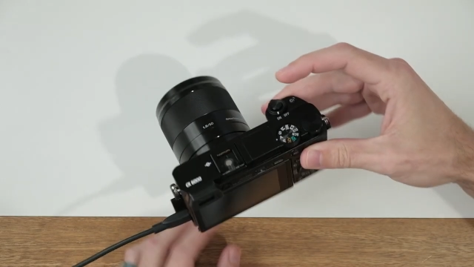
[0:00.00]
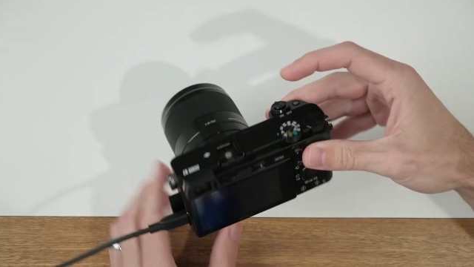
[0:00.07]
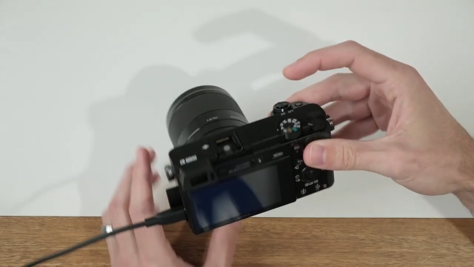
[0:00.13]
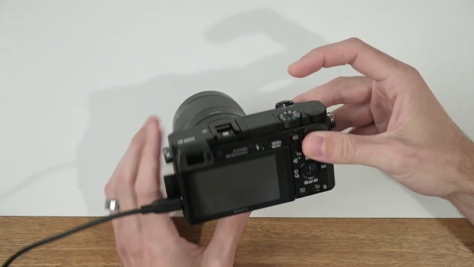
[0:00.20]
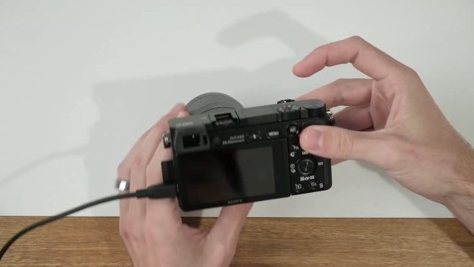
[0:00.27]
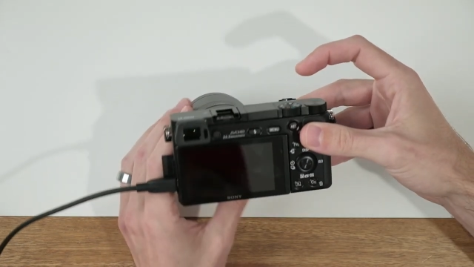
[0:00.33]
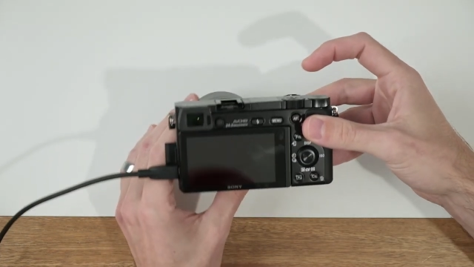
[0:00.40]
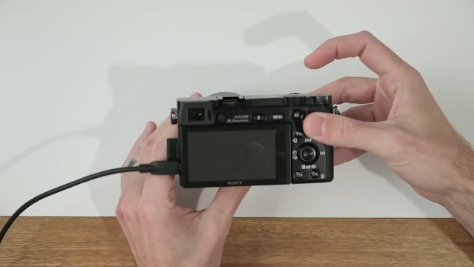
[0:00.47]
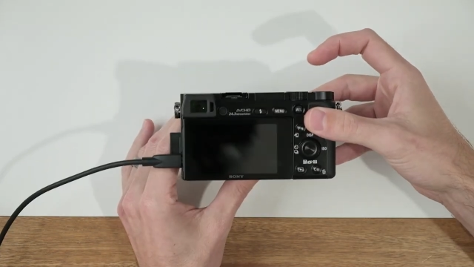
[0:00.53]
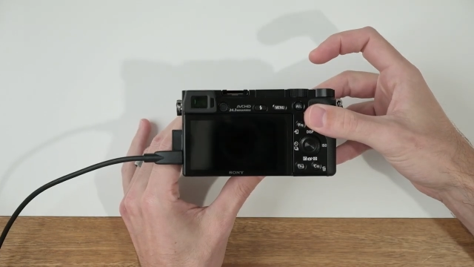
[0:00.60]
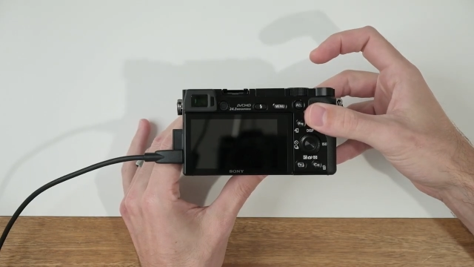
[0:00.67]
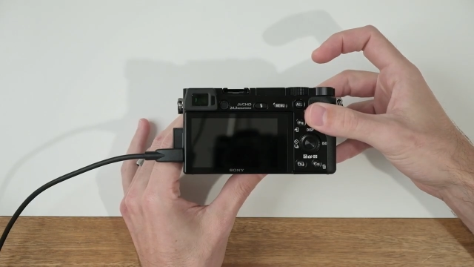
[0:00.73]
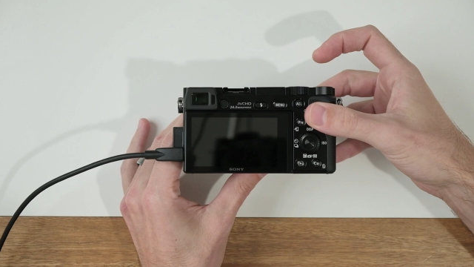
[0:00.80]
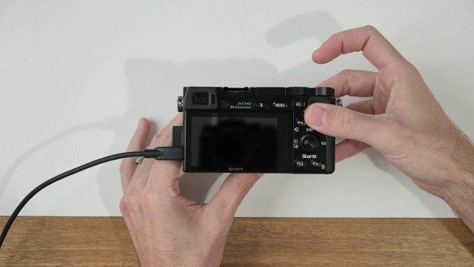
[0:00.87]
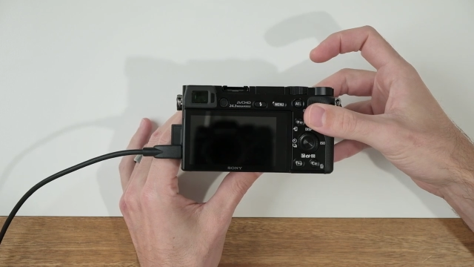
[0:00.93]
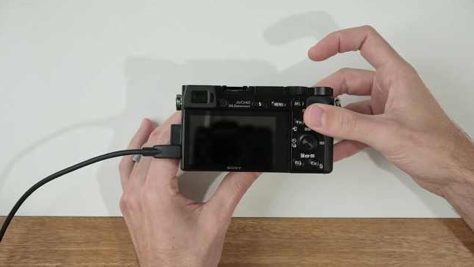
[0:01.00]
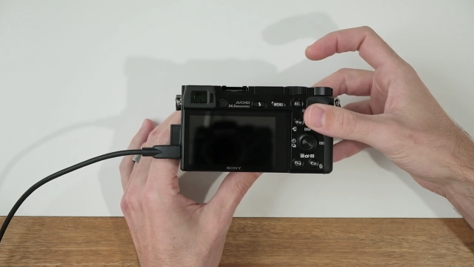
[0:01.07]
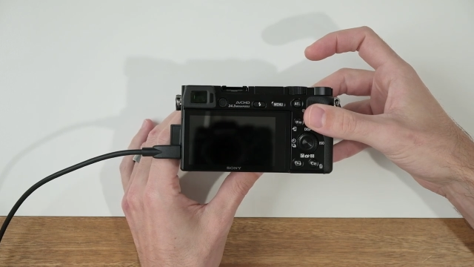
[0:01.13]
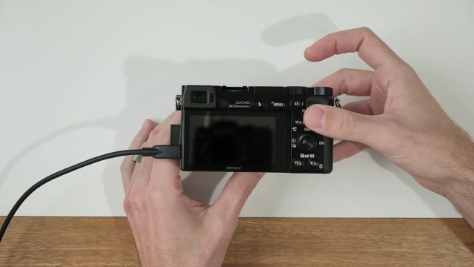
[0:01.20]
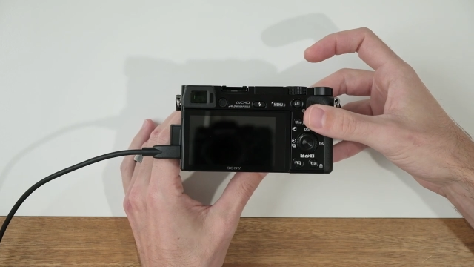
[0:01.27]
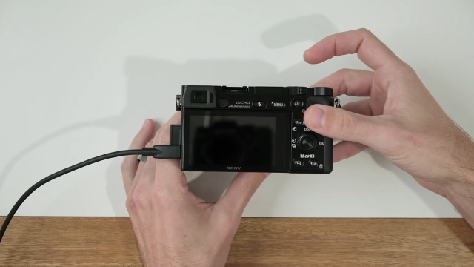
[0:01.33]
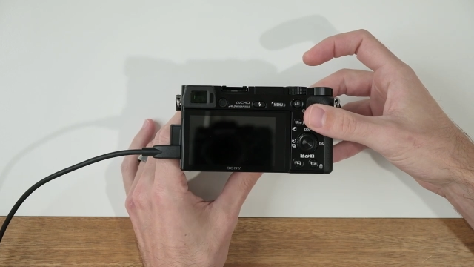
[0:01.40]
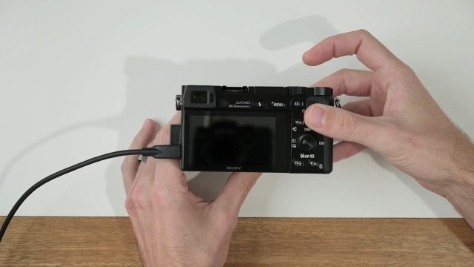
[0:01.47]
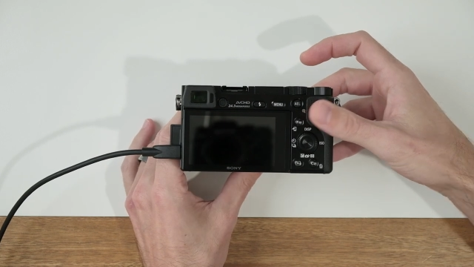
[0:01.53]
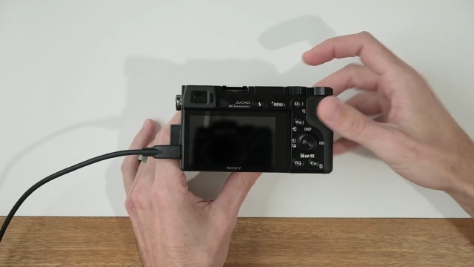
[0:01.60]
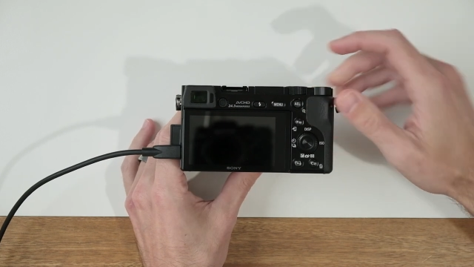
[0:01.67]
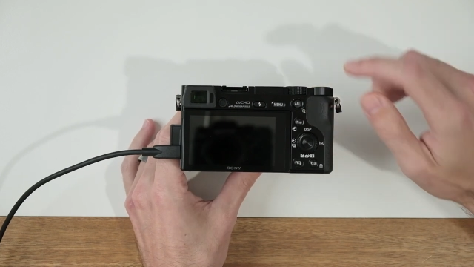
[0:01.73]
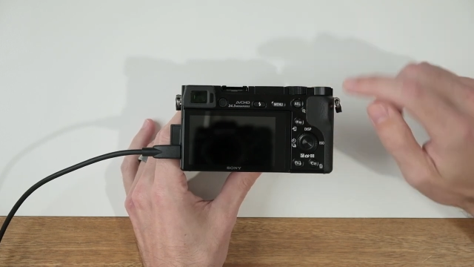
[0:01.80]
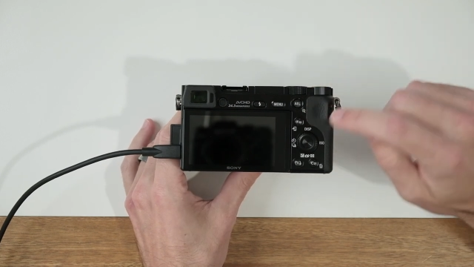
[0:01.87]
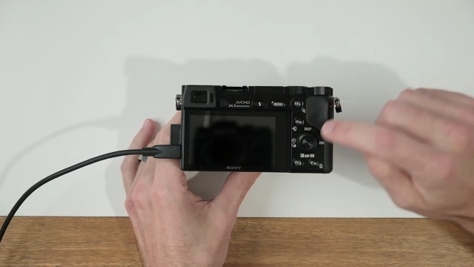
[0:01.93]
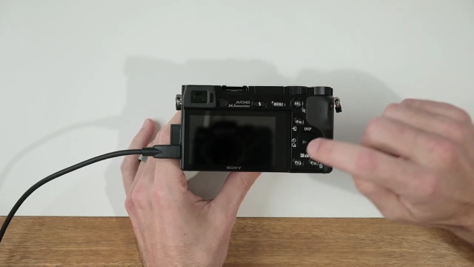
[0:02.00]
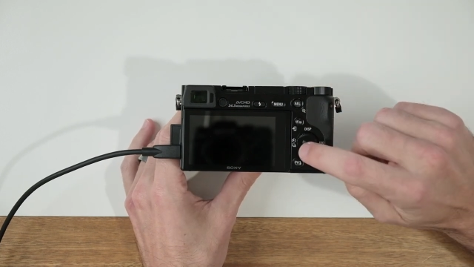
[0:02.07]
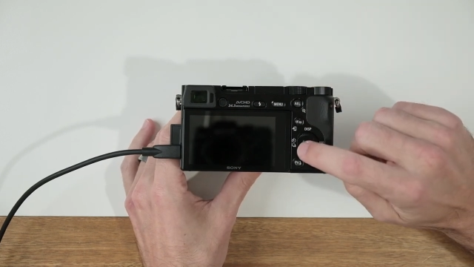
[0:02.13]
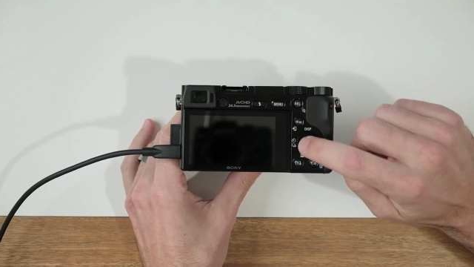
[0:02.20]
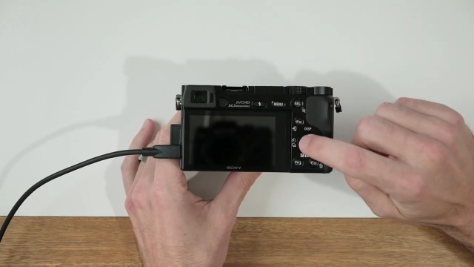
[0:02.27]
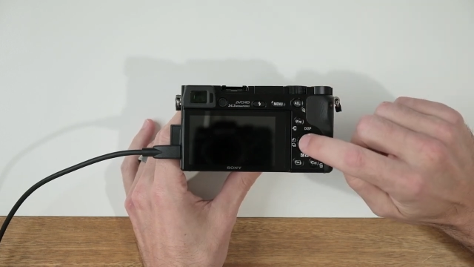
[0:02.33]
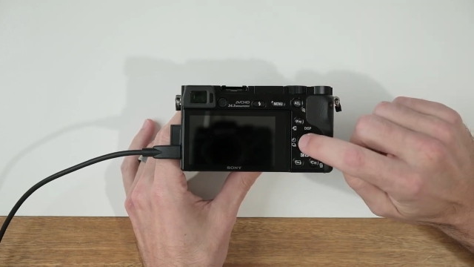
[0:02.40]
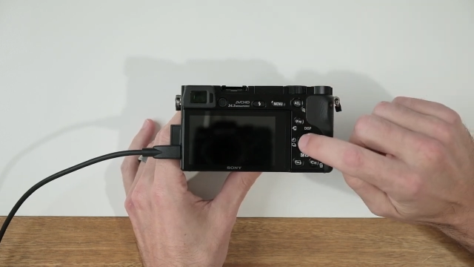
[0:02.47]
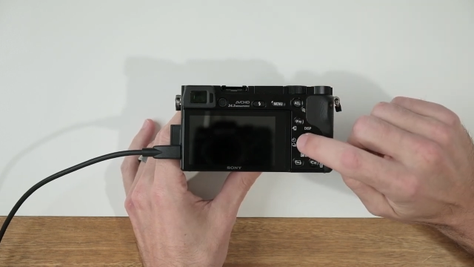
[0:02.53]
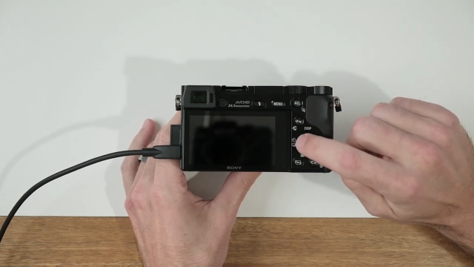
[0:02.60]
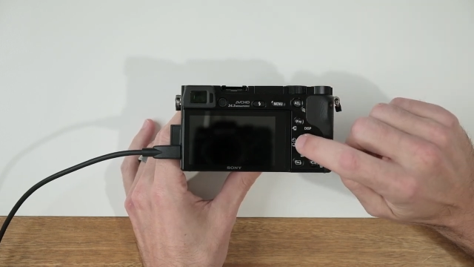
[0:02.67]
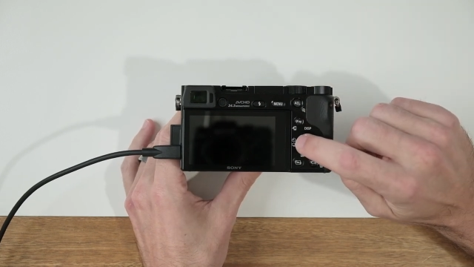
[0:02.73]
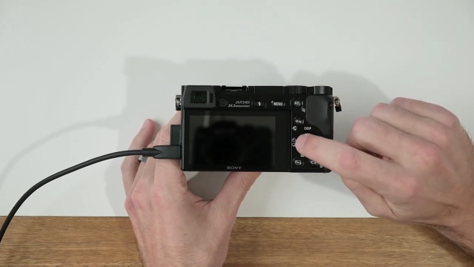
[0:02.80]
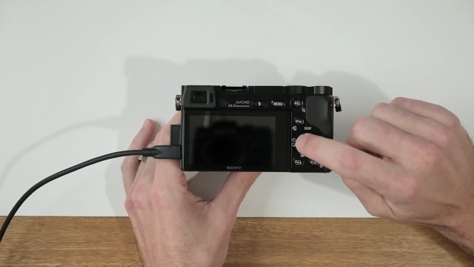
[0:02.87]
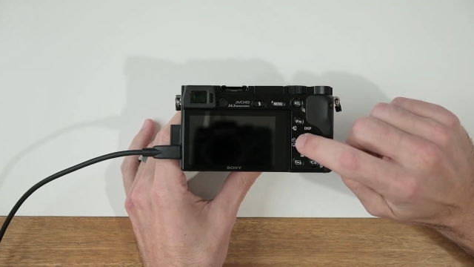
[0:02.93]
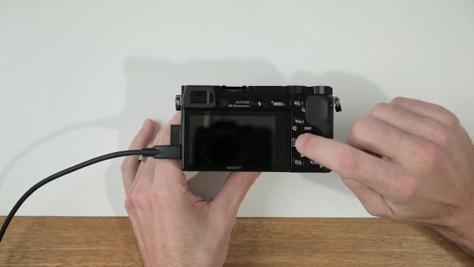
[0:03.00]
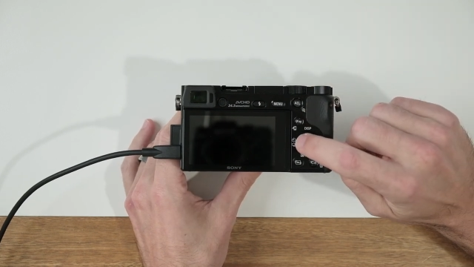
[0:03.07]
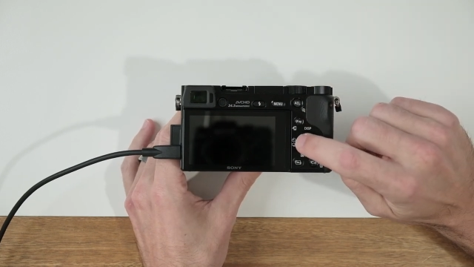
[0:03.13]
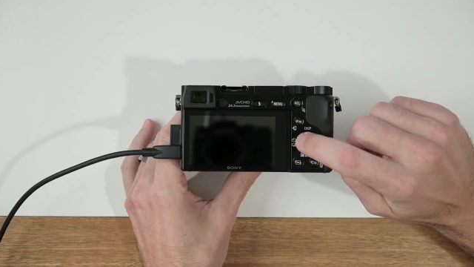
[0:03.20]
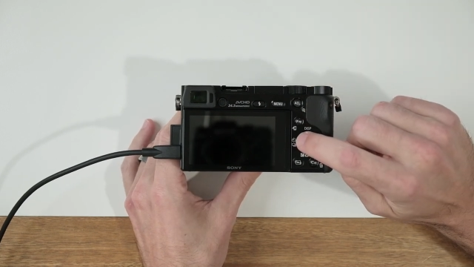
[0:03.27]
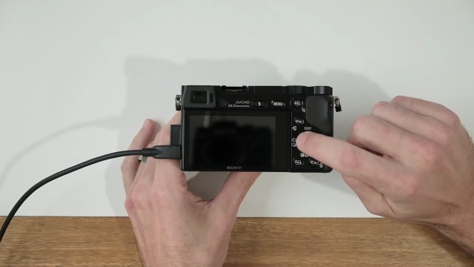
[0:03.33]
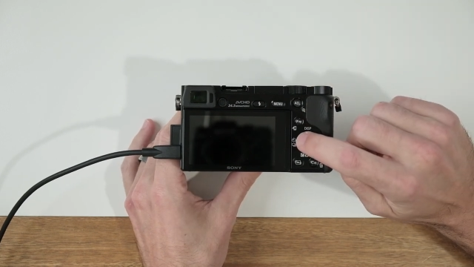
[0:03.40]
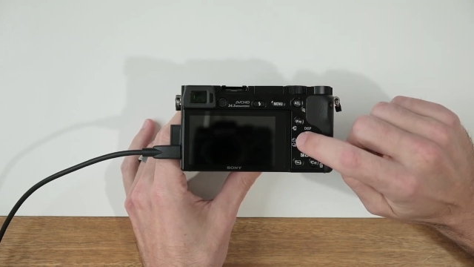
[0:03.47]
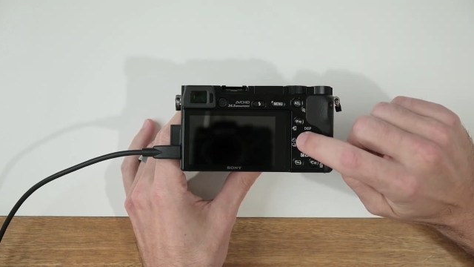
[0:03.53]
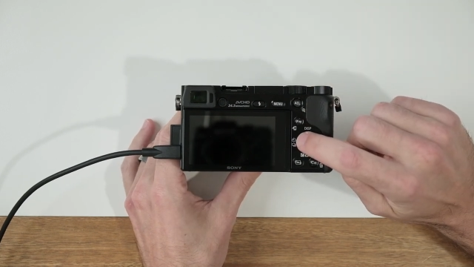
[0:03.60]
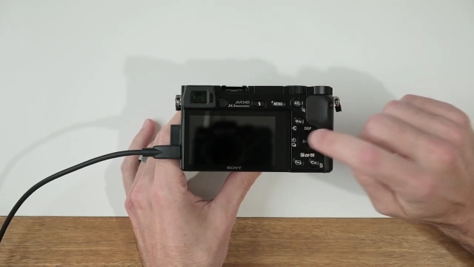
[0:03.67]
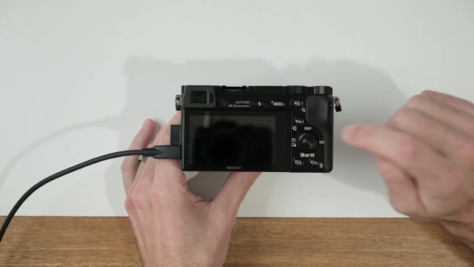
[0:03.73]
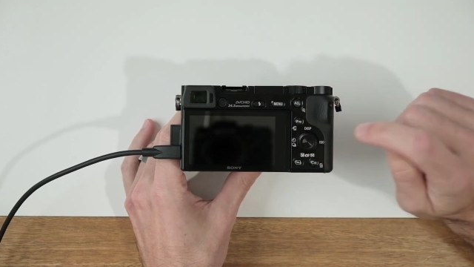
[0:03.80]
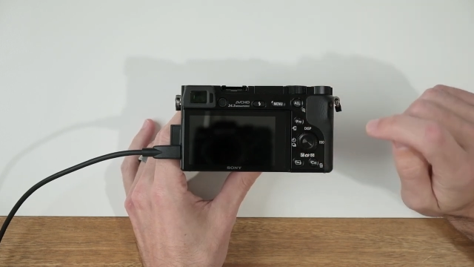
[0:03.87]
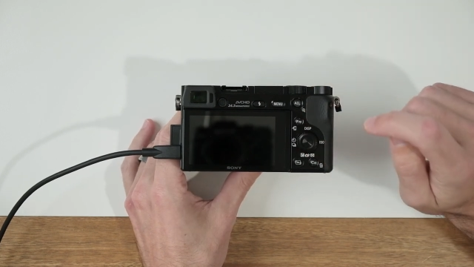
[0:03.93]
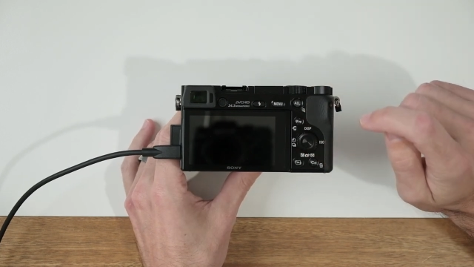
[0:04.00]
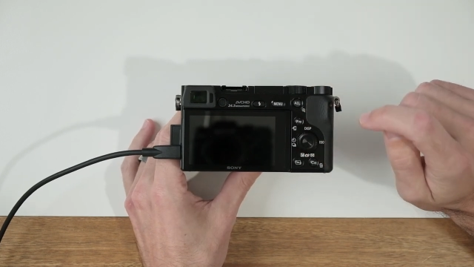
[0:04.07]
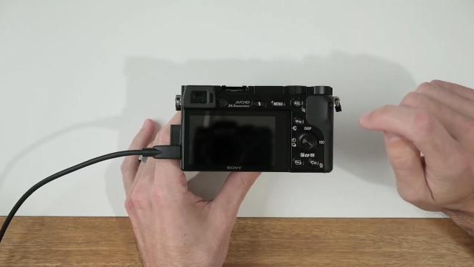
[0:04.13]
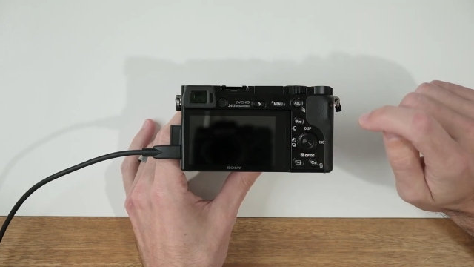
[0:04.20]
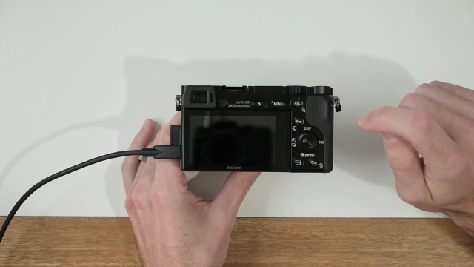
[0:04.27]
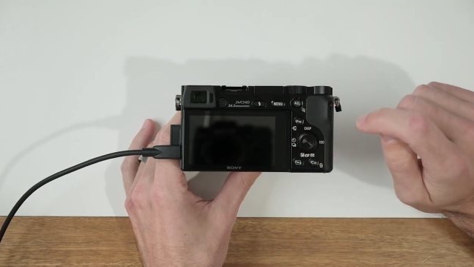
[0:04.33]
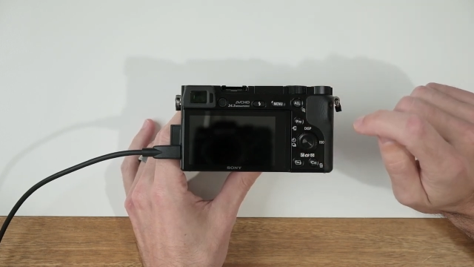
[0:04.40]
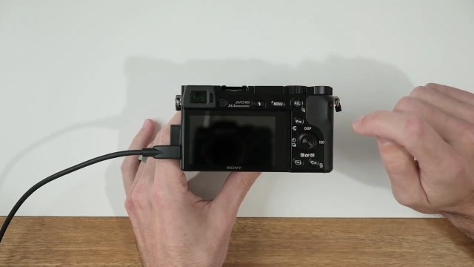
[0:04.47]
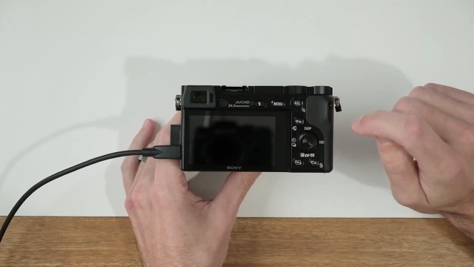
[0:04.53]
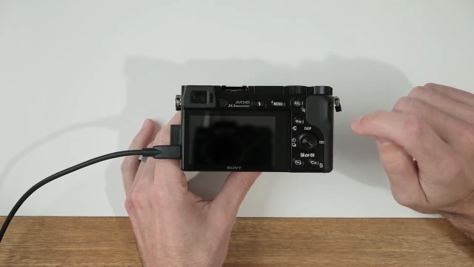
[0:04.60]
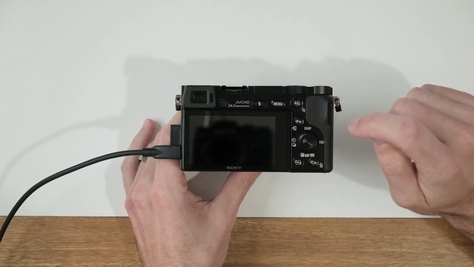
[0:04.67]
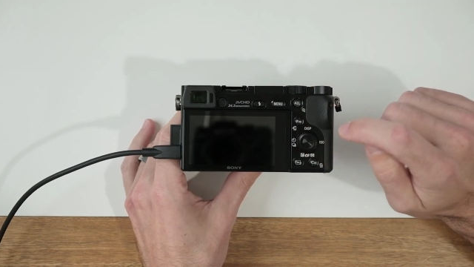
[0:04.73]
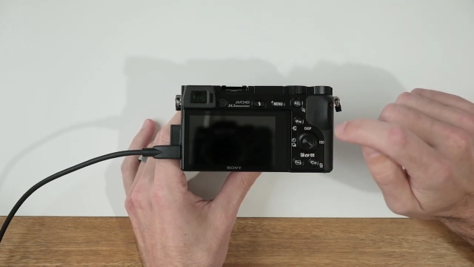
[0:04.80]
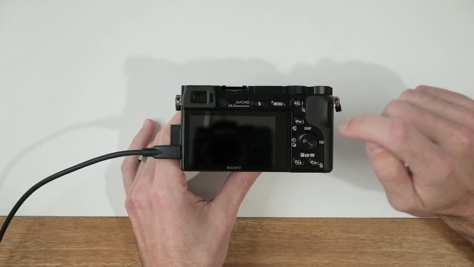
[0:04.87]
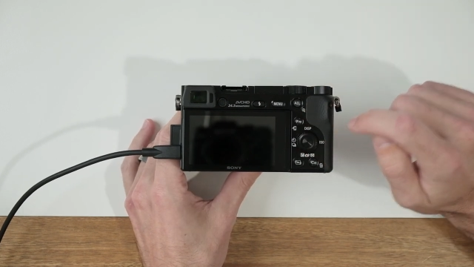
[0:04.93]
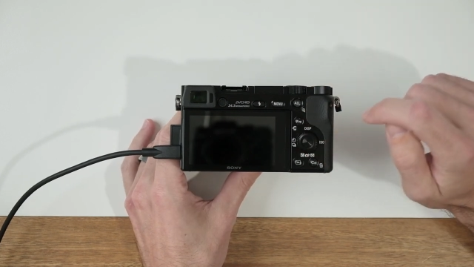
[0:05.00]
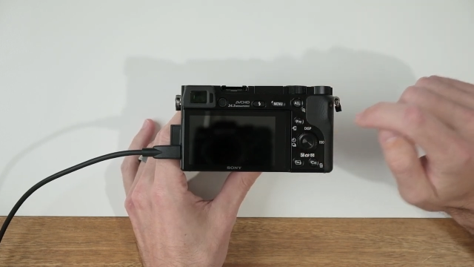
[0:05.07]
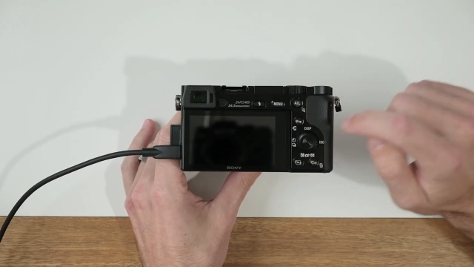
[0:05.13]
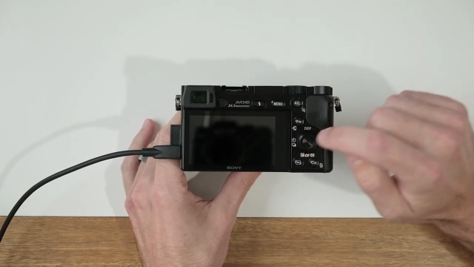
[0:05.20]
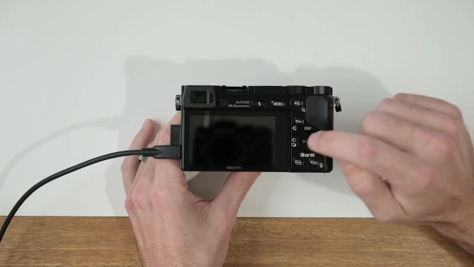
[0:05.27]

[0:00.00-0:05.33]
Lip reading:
Nobody's mouth can be seen.